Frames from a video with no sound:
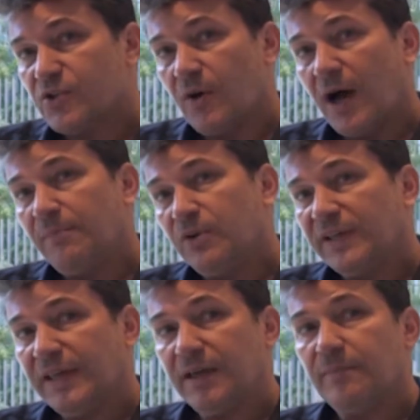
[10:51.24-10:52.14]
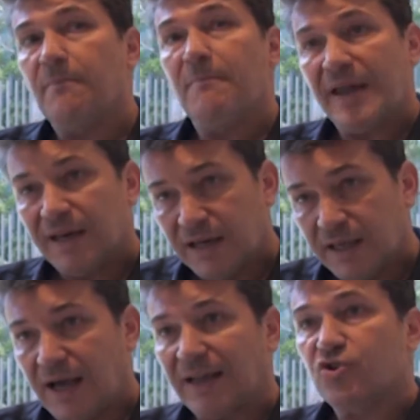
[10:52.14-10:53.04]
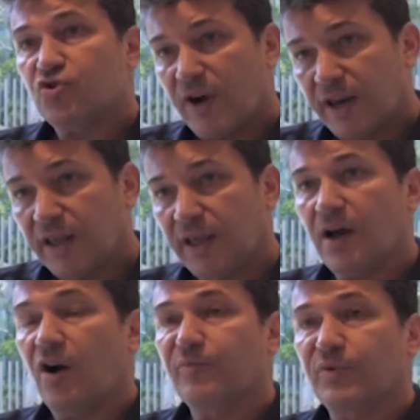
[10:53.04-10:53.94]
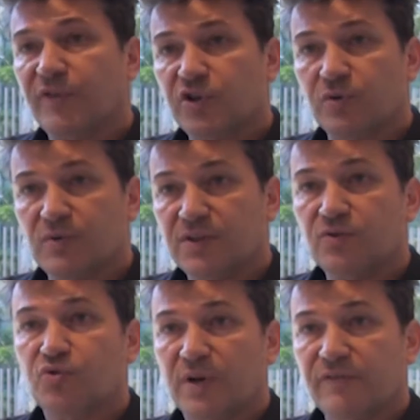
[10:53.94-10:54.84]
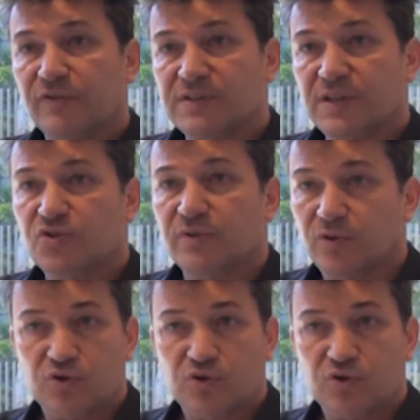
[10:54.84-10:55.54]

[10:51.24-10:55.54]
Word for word: So I'm looking mainly at training of professionals in the 21st century.